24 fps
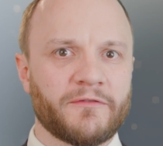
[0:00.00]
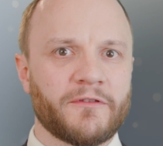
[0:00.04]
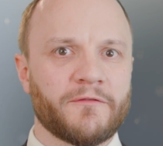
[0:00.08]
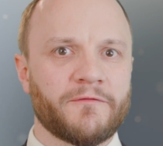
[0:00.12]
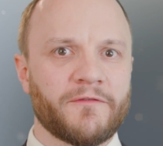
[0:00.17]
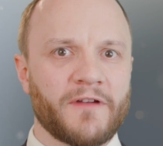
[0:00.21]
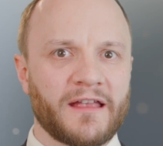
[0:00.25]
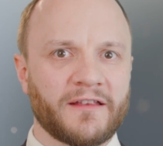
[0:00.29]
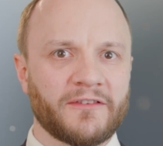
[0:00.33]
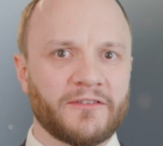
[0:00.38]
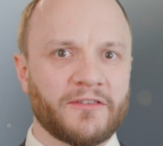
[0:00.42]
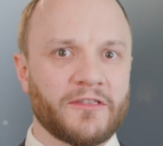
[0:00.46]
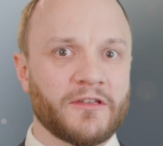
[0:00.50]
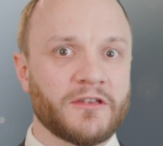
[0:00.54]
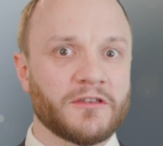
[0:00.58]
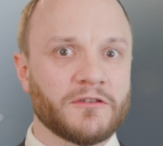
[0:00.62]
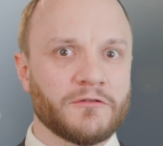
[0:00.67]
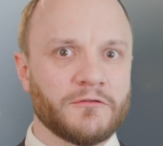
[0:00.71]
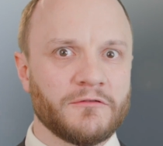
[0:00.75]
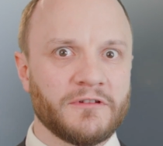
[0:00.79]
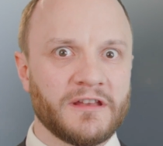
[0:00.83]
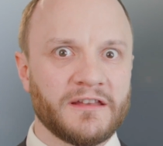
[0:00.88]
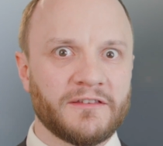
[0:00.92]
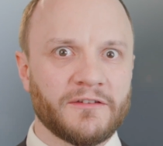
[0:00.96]
of the facts that
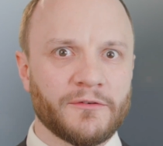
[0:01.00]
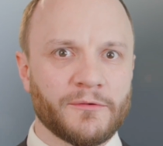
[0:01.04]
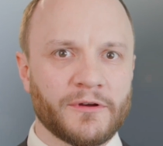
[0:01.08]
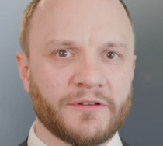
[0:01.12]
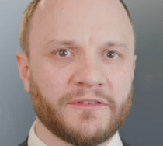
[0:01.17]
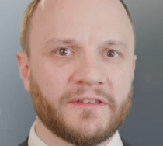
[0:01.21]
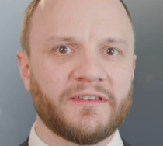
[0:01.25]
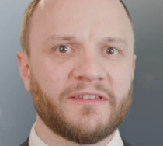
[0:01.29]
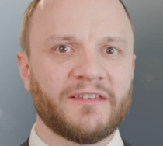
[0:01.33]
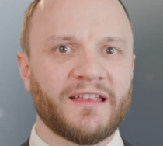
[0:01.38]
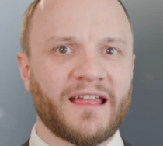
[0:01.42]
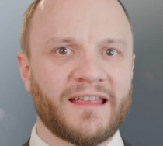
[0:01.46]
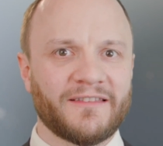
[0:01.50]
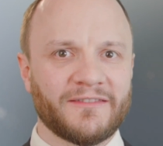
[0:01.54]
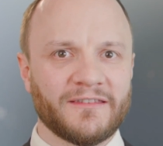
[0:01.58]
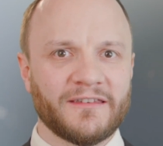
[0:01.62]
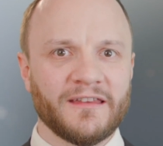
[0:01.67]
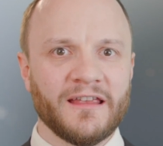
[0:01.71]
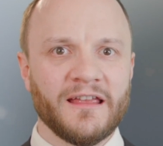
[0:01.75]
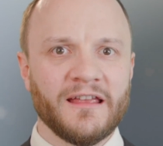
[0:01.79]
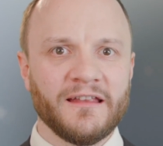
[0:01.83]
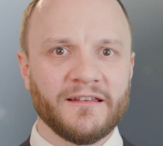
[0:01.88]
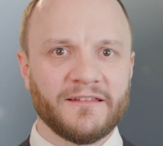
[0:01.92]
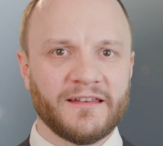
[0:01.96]
you need to
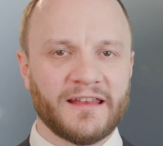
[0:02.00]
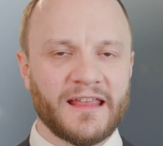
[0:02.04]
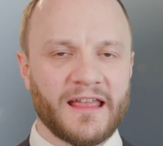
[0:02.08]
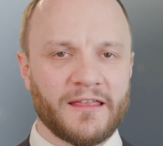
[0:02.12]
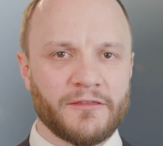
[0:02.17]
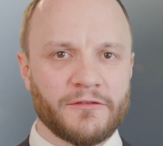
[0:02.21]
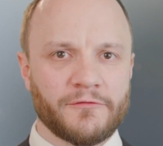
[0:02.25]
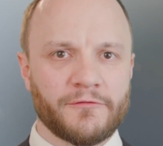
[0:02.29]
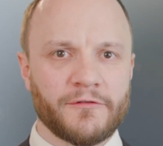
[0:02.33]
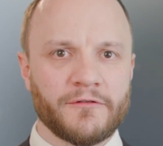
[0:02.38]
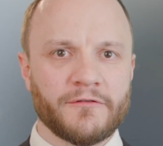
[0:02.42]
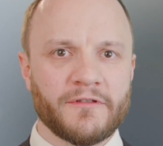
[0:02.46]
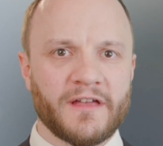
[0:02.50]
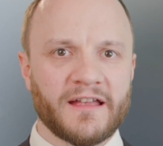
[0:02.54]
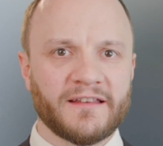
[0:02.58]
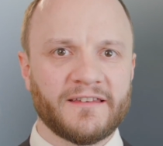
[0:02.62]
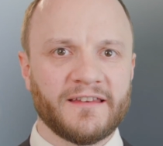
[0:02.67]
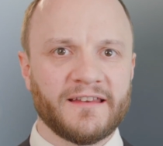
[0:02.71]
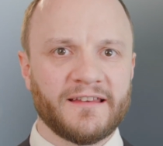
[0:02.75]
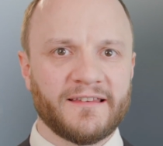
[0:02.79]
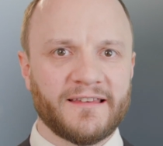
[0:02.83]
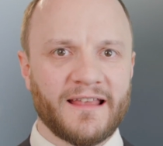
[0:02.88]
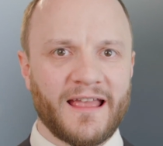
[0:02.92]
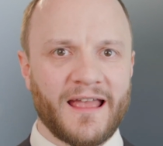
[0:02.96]
understand to get through
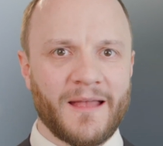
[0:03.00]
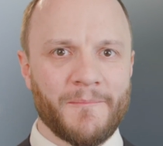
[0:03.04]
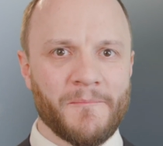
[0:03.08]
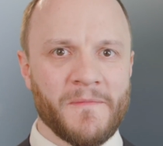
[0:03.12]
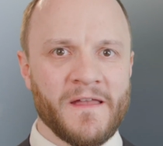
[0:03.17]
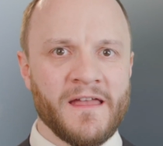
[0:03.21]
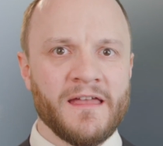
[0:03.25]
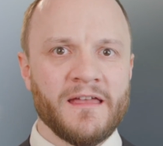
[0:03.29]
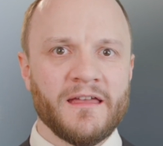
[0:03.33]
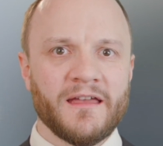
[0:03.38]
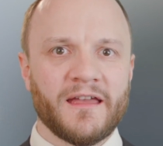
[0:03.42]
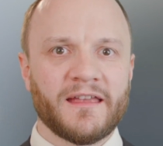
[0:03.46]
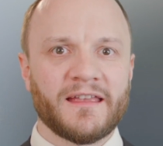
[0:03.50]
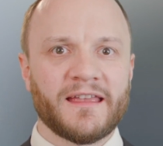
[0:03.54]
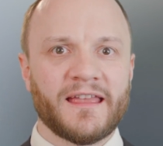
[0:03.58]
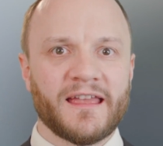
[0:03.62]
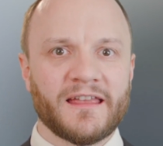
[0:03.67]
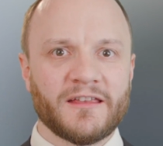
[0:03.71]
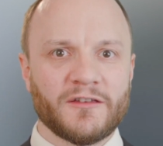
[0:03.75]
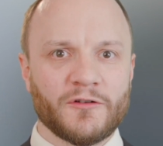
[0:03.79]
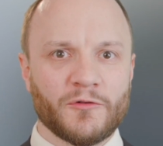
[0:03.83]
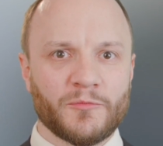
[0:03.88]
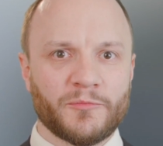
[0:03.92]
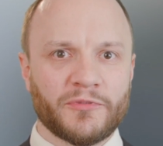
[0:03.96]
that exam and
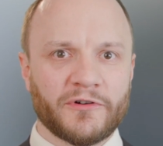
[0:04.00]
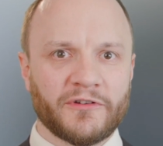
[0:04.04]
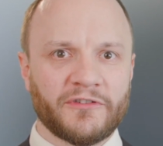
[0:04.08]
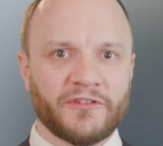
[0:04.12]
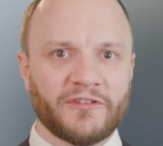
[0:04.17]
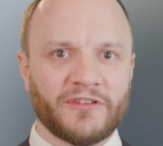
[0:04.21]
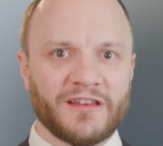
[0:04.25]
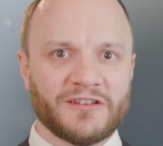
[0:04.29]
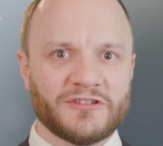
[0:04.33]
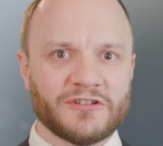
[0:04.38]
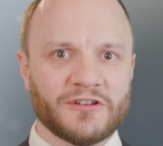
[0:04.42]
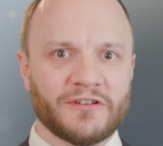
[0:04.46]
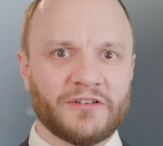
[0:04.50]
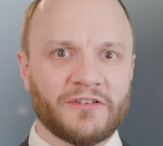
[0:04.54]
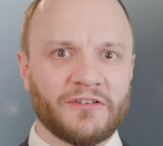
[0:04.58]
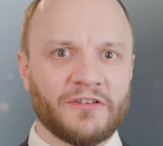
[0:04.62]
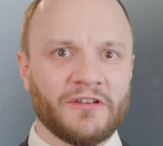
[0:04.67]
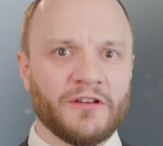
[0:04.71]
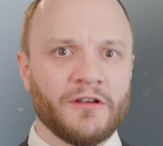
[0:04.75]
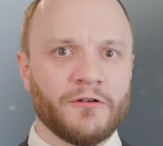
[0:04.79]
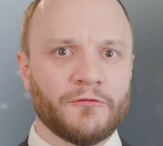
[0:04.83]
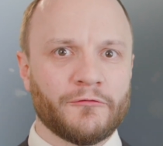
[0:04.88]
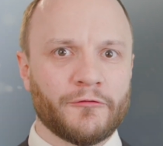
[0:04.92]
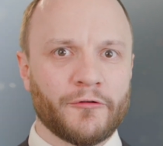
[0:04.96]
get your
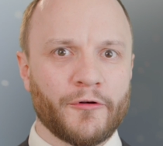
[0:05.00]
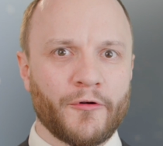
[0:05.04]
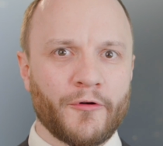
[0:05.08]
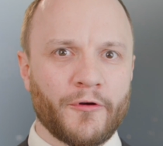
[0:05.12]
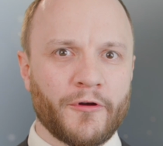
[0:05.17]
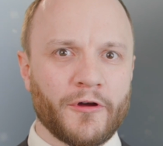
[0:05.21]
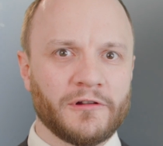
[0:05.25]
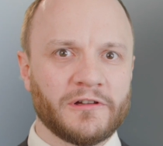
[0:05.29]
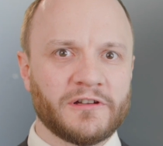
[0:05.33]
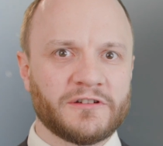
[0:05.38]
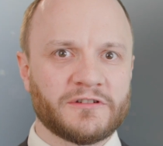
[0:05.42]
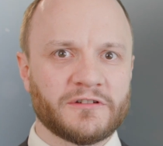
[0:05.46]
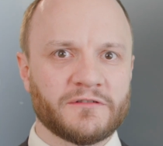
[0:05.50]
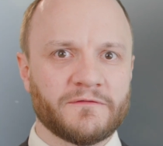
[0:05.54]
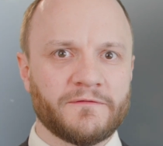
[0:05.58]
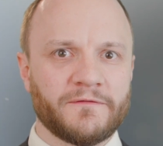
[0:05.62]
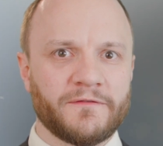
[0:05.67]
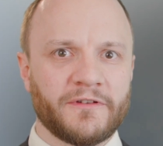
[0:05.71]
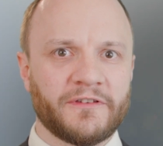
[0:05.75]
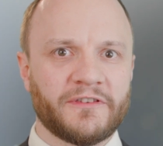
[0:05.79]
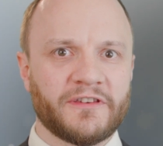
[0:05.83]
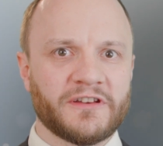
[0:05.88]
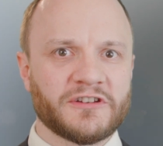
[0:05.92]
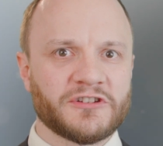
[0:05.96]
prestigious Royal College of
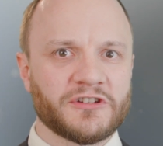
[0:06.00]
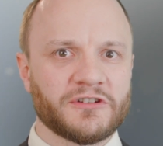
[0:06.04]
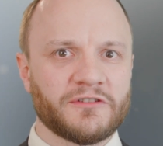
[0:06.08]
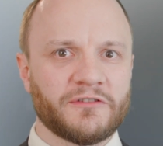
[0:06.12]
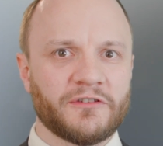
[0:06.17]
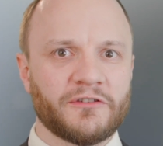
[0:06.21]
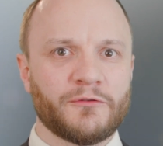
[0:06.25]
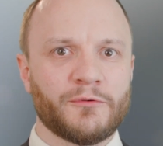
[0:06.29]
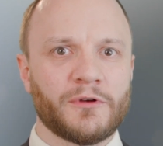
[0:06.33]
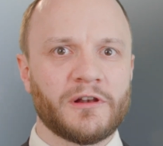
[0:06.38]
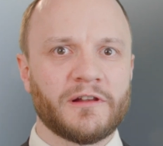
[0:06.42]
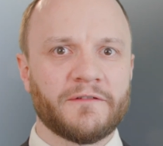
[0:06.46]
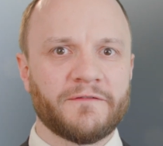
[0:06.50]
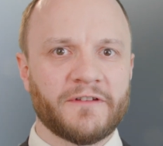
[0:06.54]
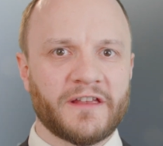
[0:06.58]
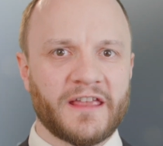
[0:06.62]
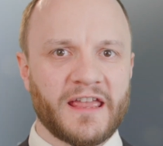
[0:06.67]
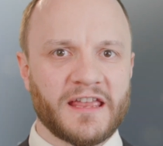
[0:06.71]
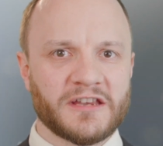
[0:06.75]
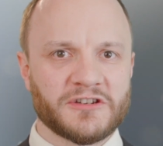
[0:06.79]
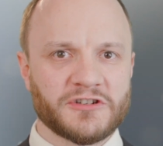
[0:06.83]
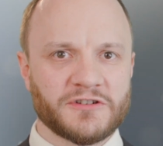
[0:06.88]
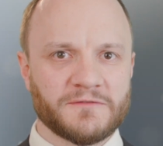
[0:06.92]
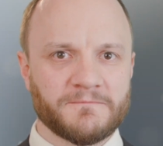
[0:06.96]
Physicians
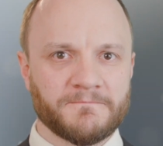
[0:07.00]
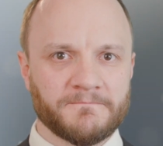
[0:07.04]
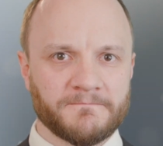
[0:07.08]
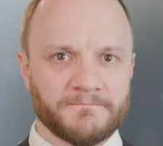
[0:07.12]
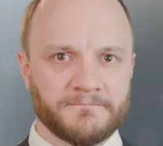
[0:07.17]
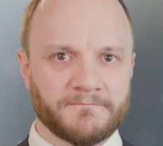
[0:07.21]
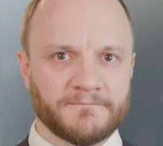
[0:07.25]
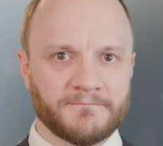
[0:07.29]
qualification.